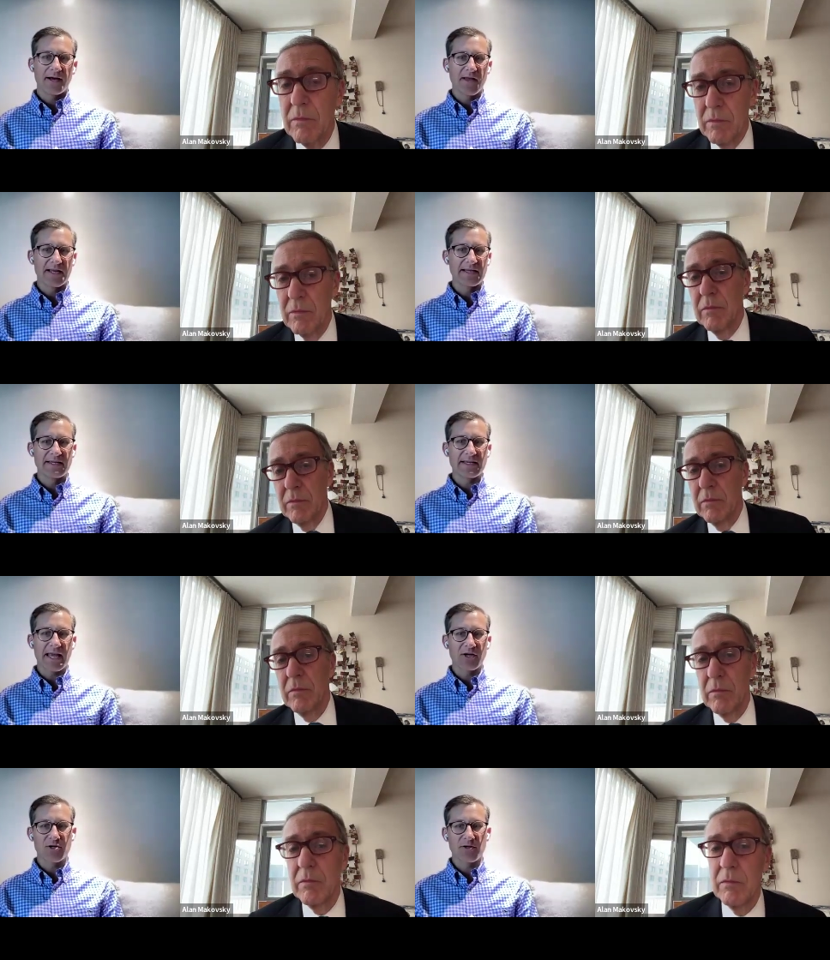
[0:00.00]
Speaker 1: uh, an
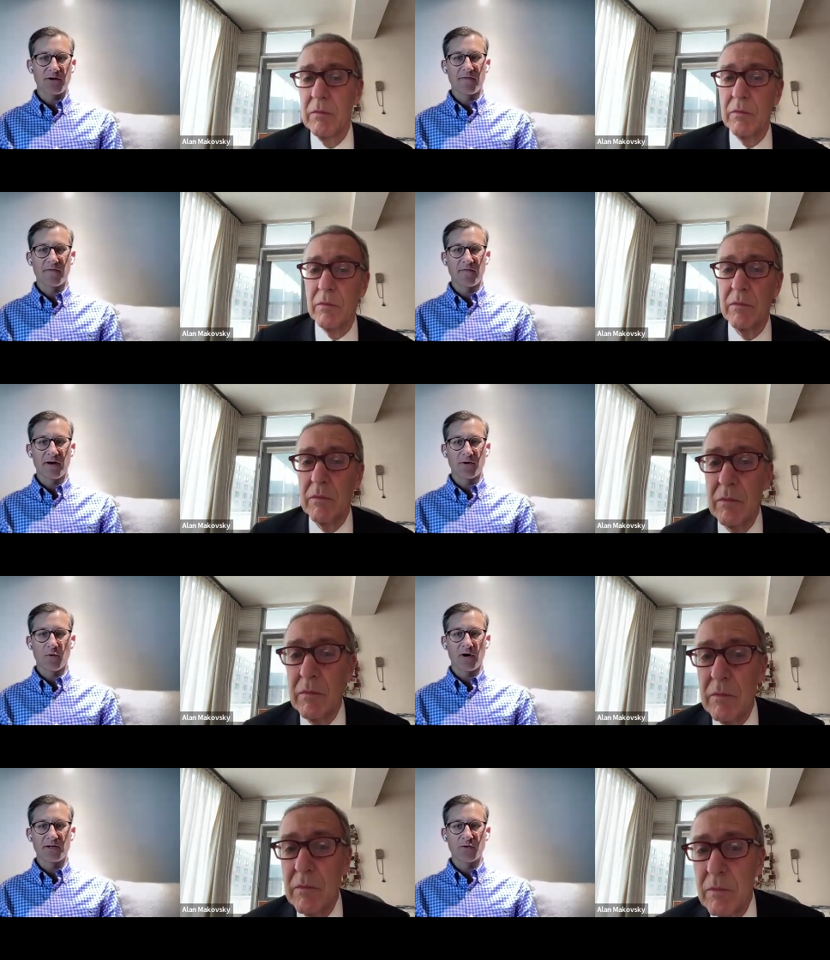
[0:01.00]
indication of, of
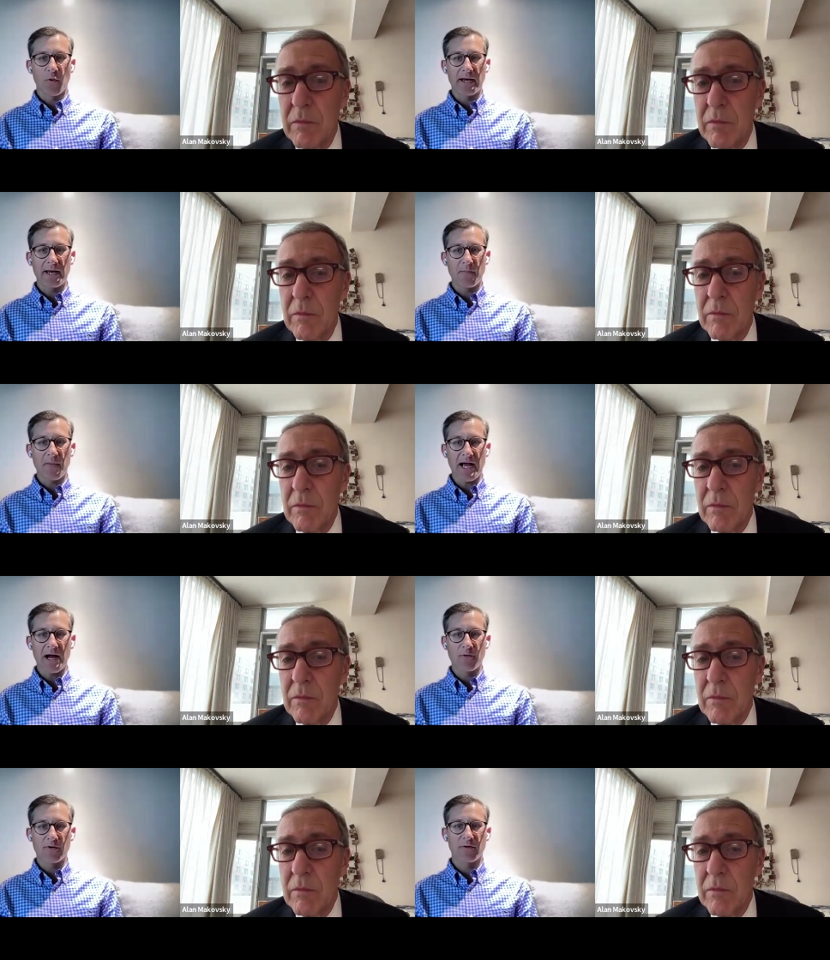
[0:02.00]
Erdogan's waning
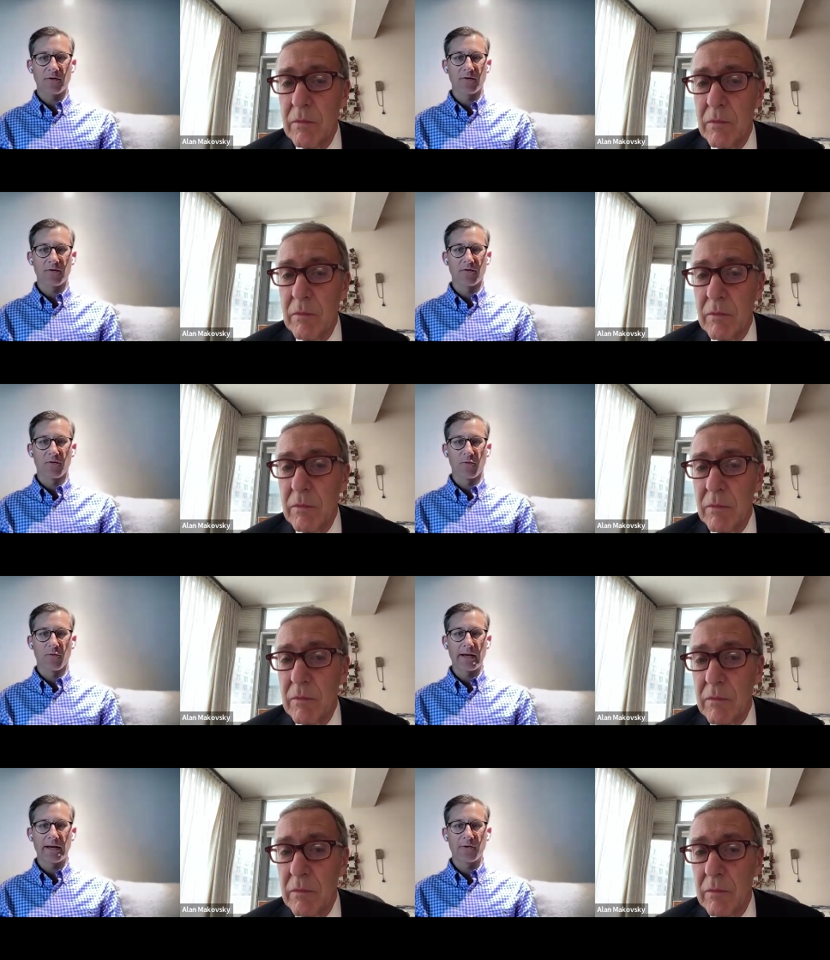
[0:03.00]
power or, or,
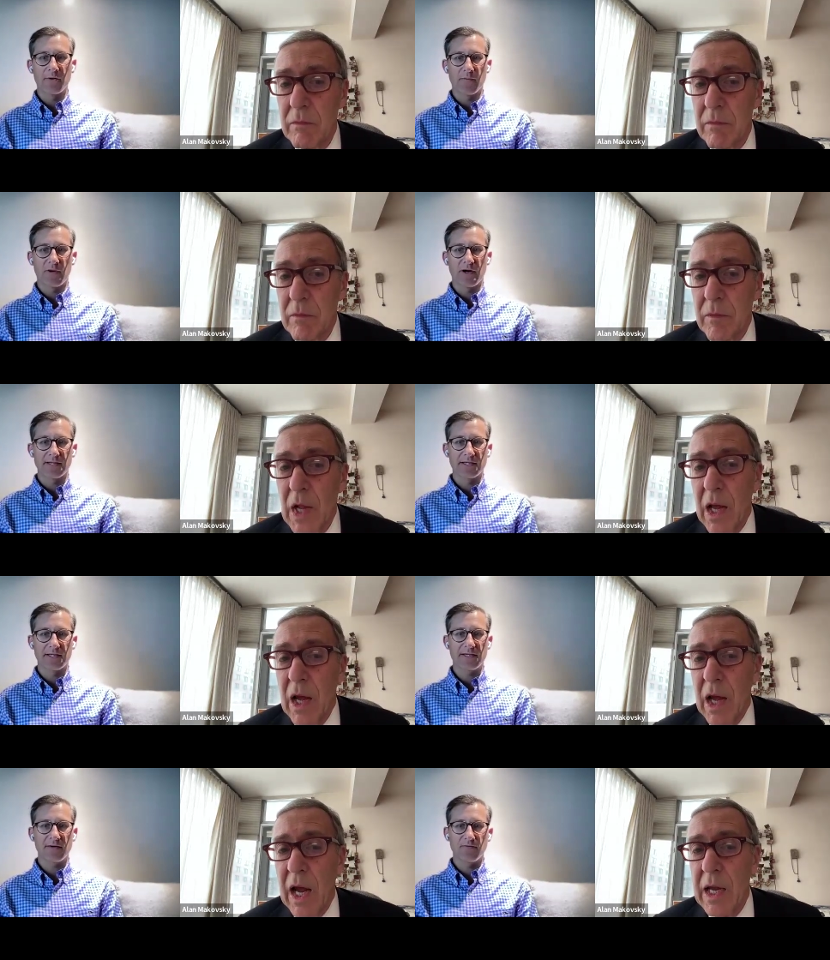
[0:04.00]
or waning grip on the
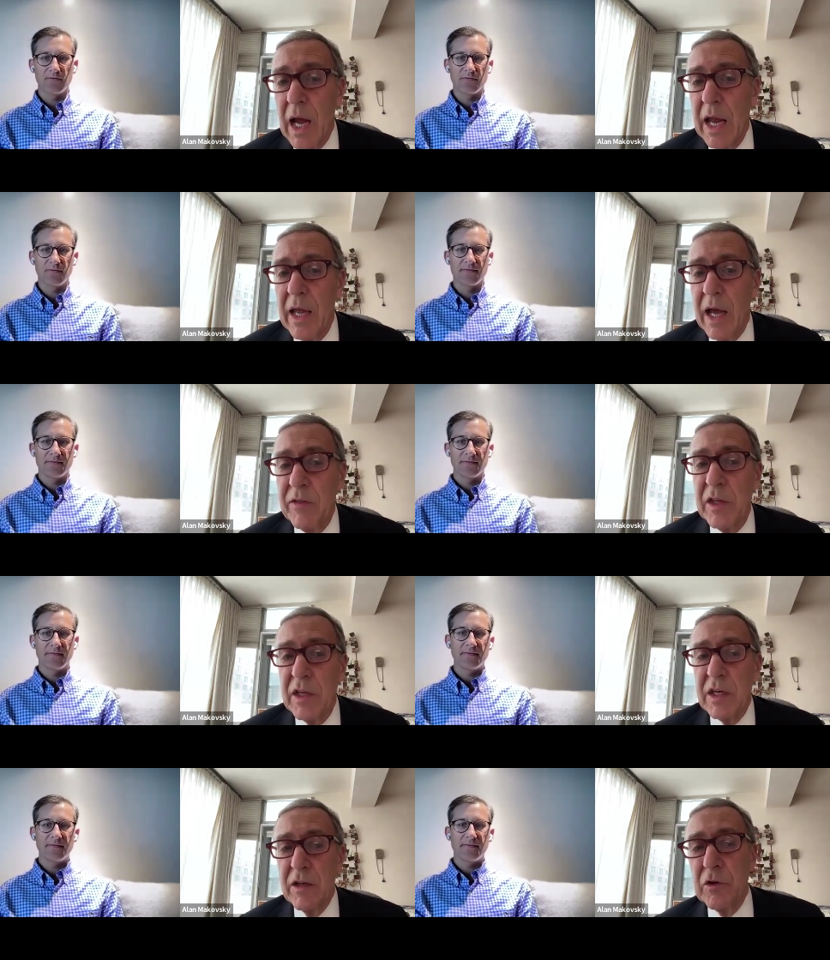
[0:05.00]
system?
Speaker 2: I, I, I, think
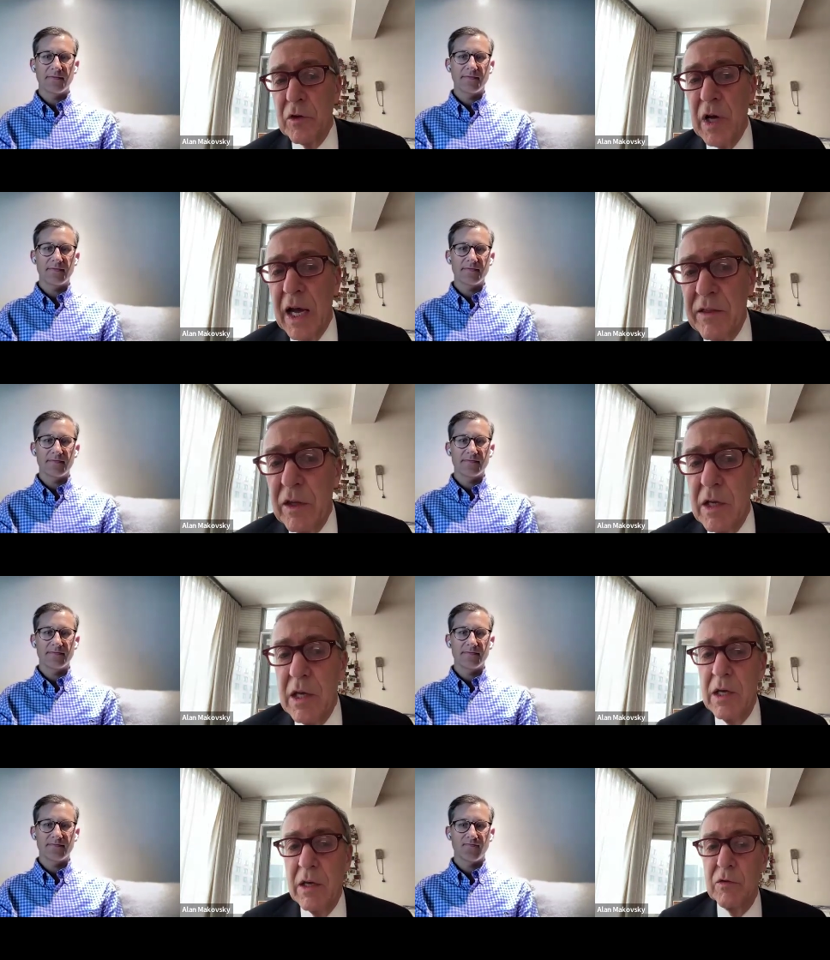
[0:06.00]
it is. Look, I think
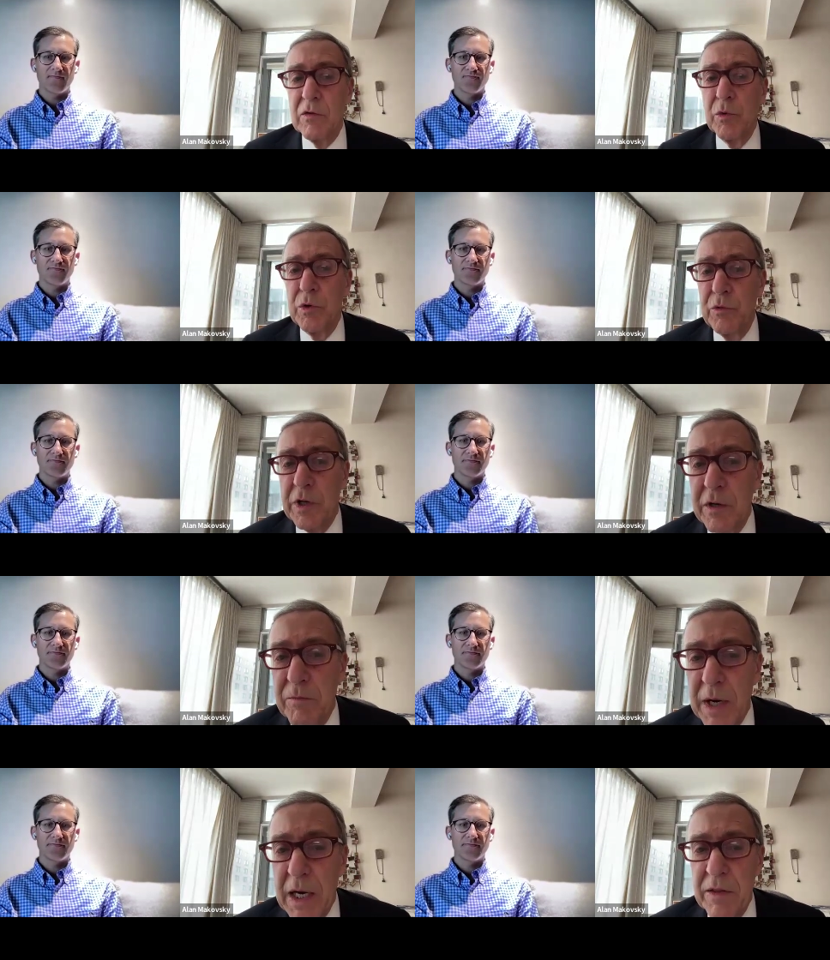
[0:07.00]
he is
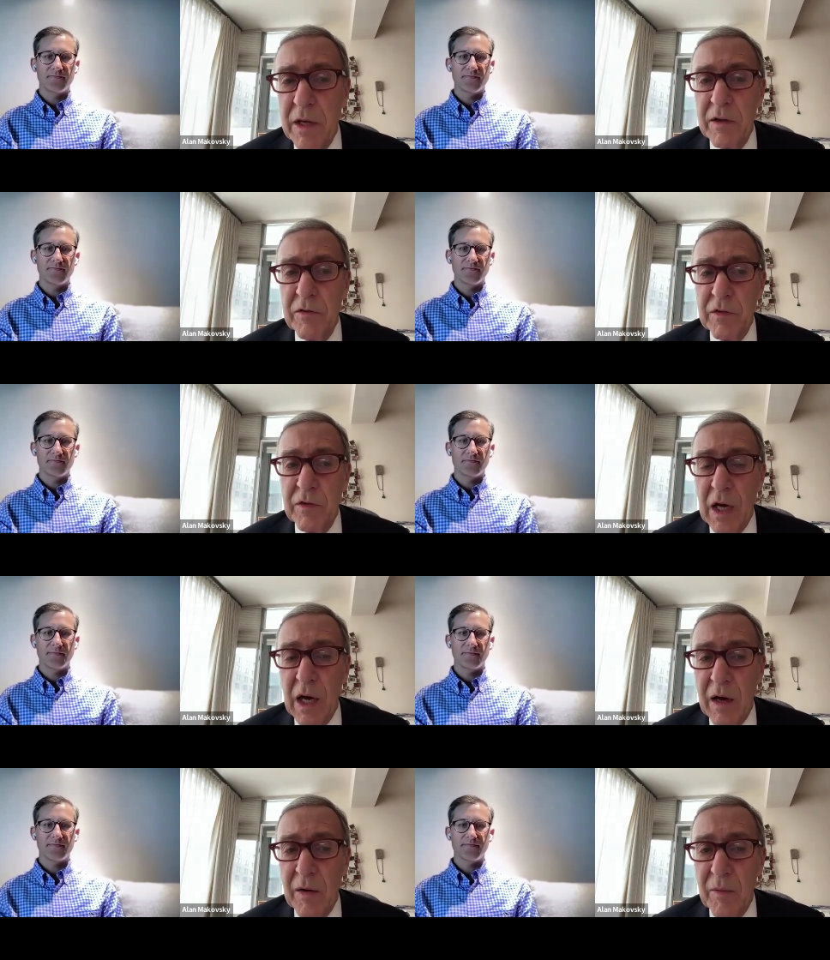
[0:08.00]
wounded by this.
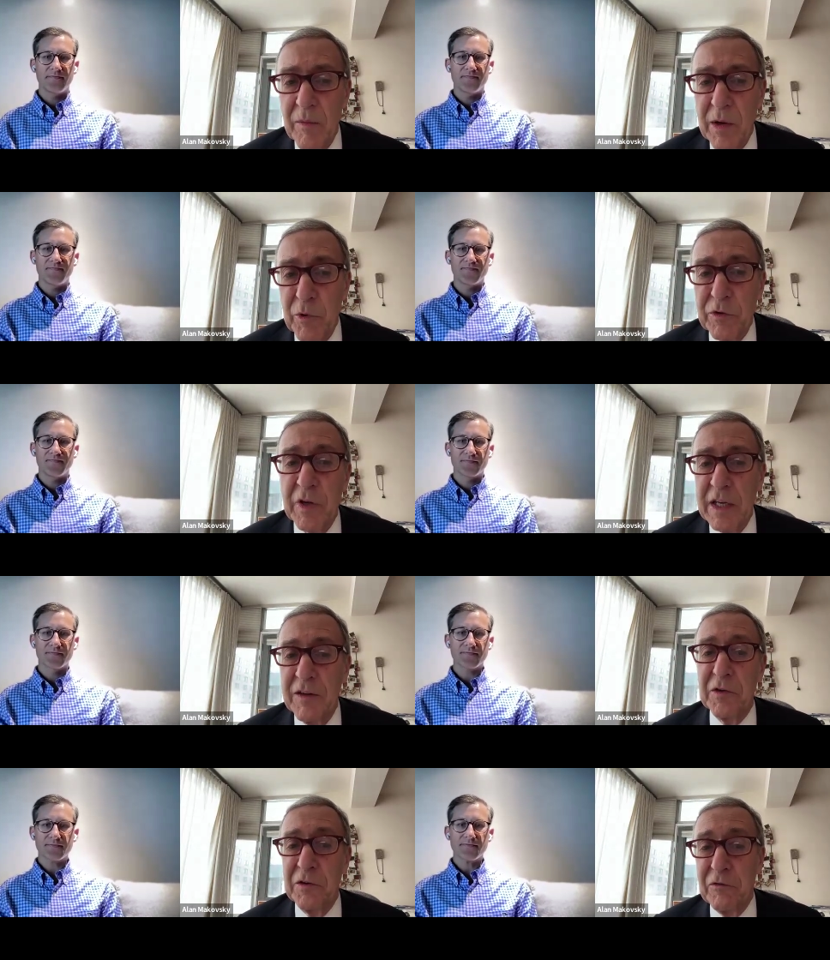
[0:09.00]
Um, I wouldn't say
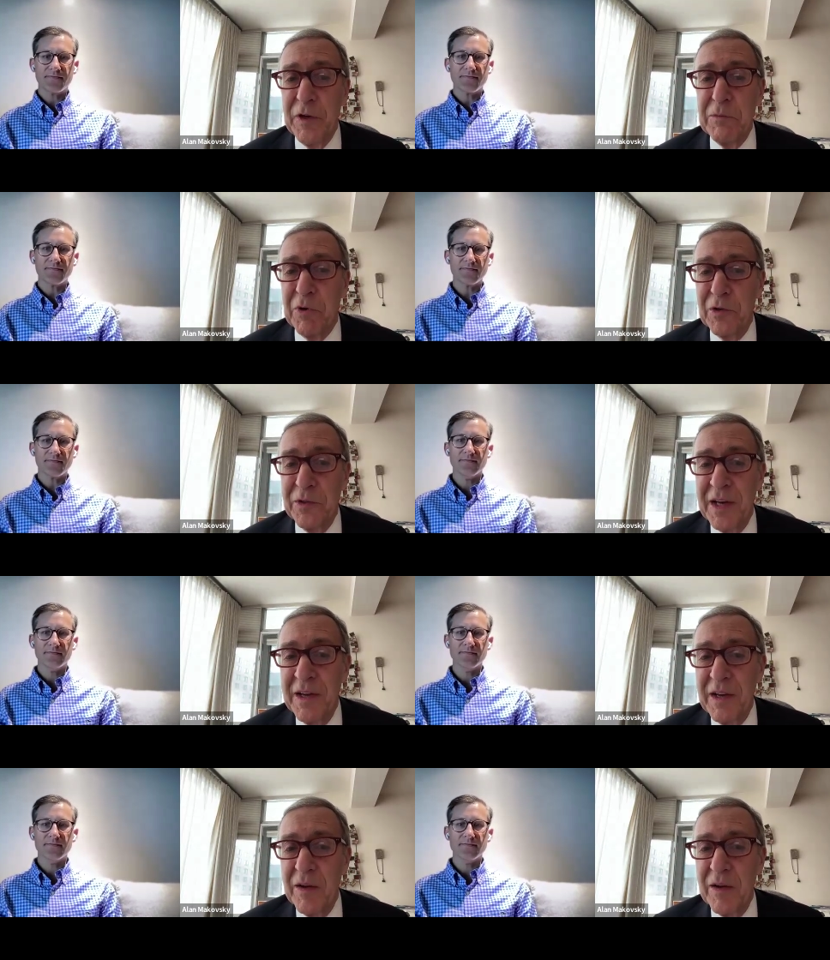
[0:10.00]
he's enfeebled,